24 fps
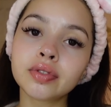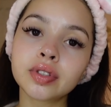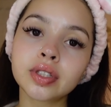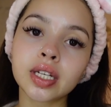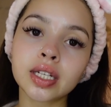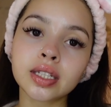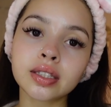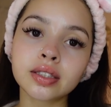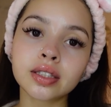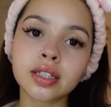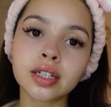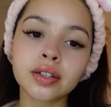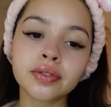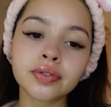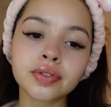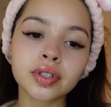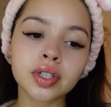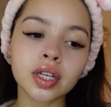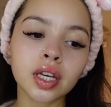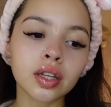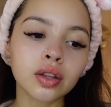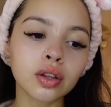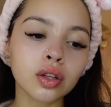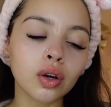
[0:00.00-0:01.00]
sensitive
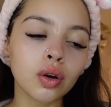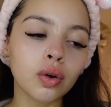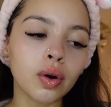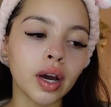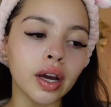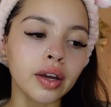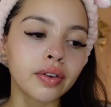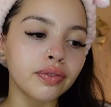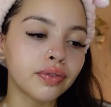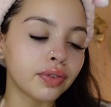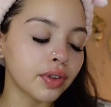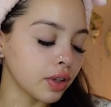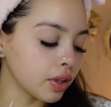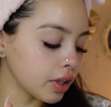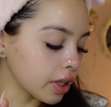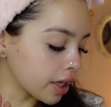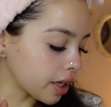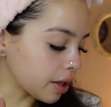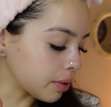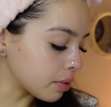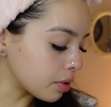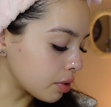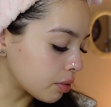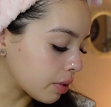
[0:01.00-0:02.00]
skin though, I feel like
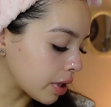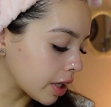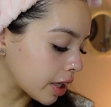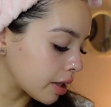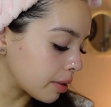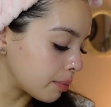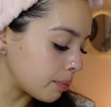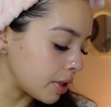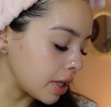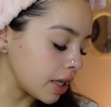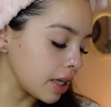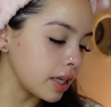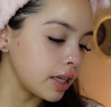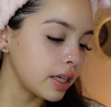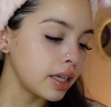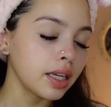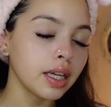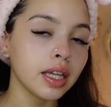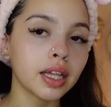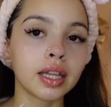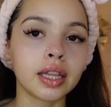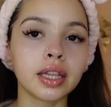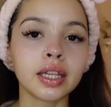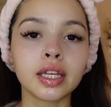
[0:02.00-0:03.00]
I would recommend
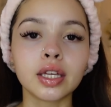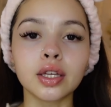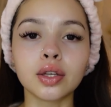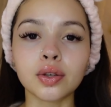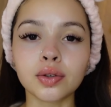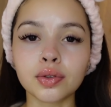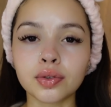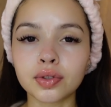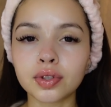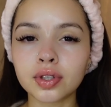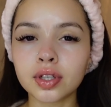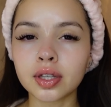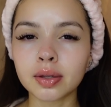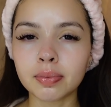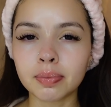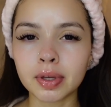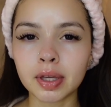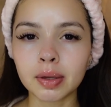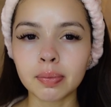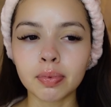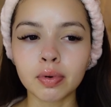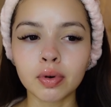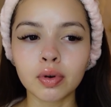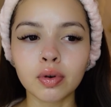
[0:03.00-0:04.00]
the Youth to the
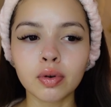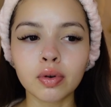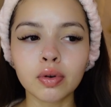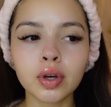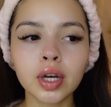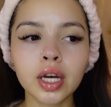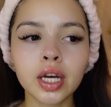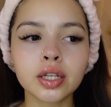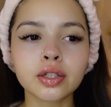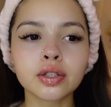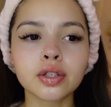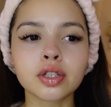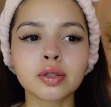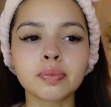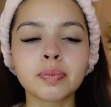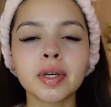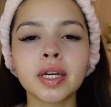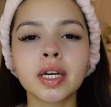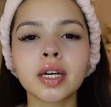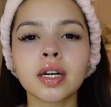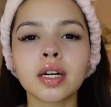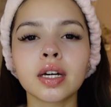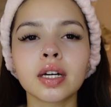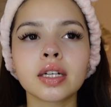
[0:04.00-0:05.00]
People just
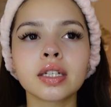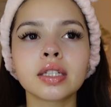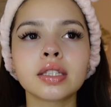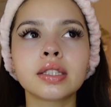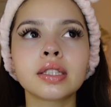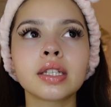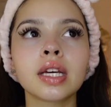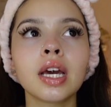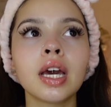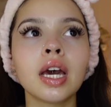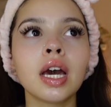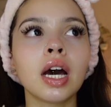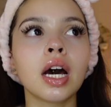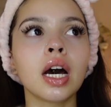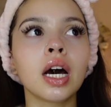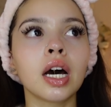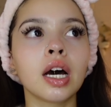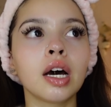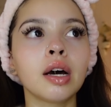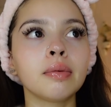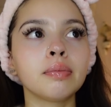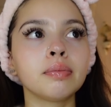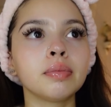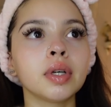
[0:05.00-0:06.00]
because
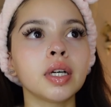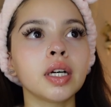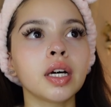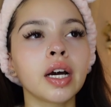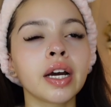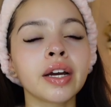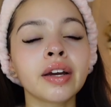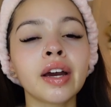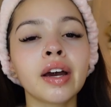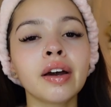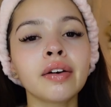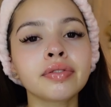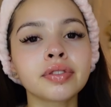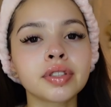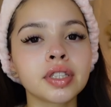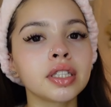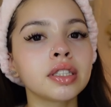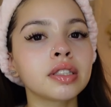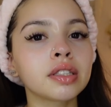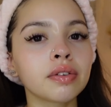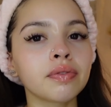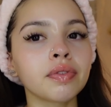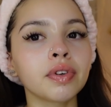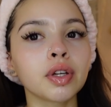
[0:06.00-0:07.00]
I have
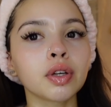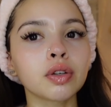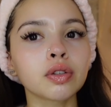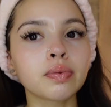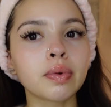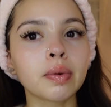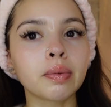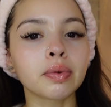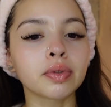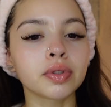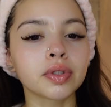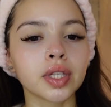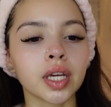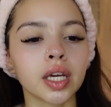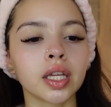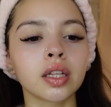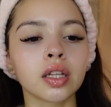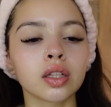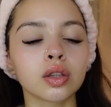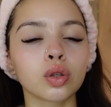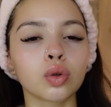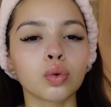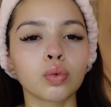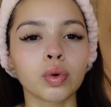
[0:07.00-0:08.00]
seen some videos people saying
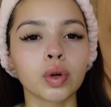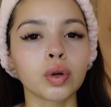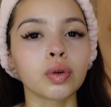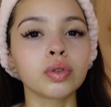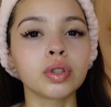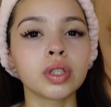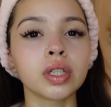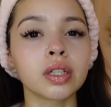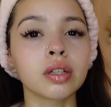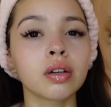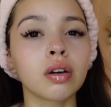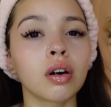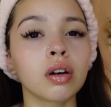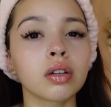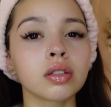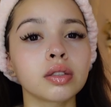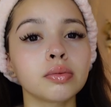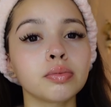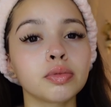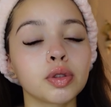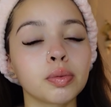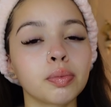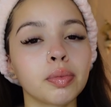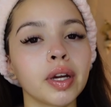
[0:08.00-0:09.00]
that the Road did cause
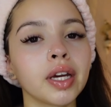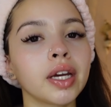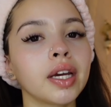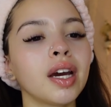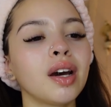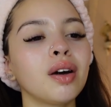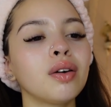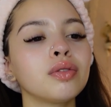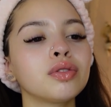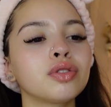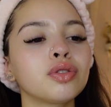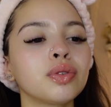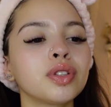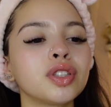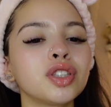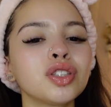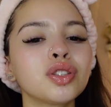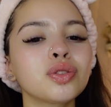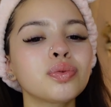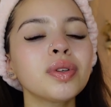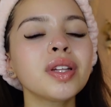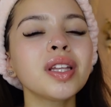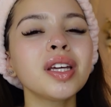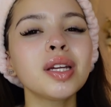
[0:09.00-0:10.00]
them to break out. So it
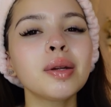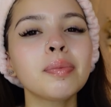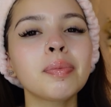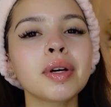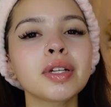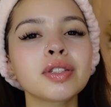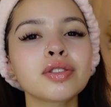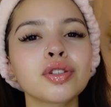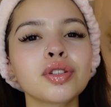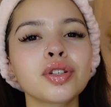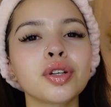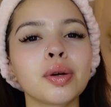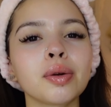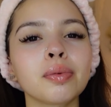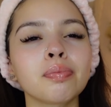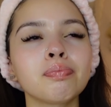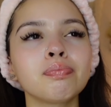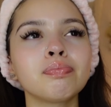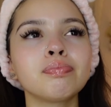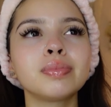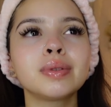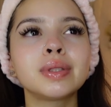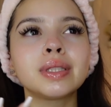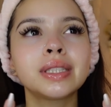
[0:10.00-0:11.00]
just really depends on your
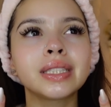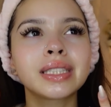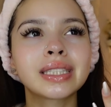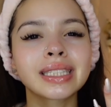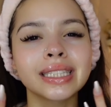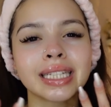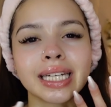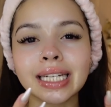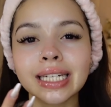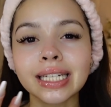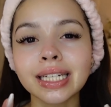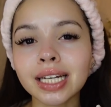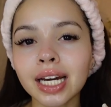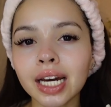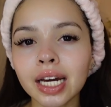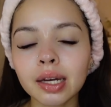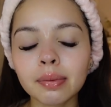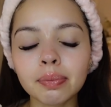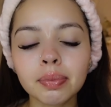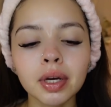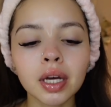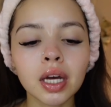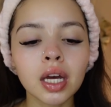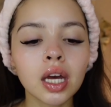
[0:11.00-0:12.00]
skin
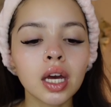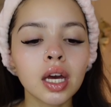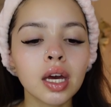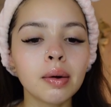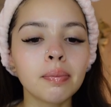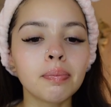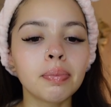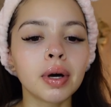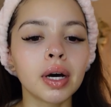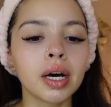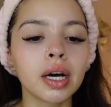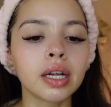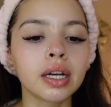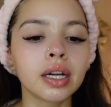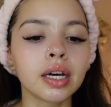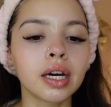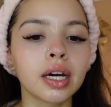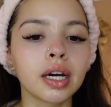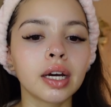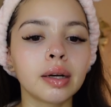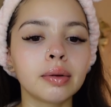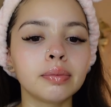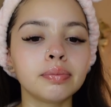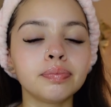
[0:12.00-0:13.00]
type. But
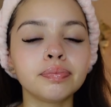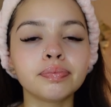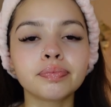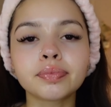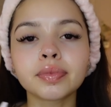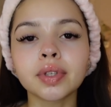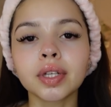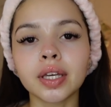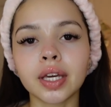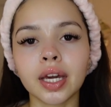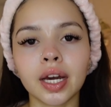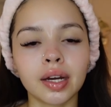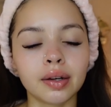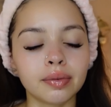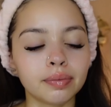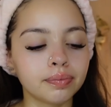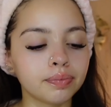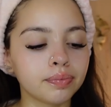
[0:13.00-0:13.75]
yeah.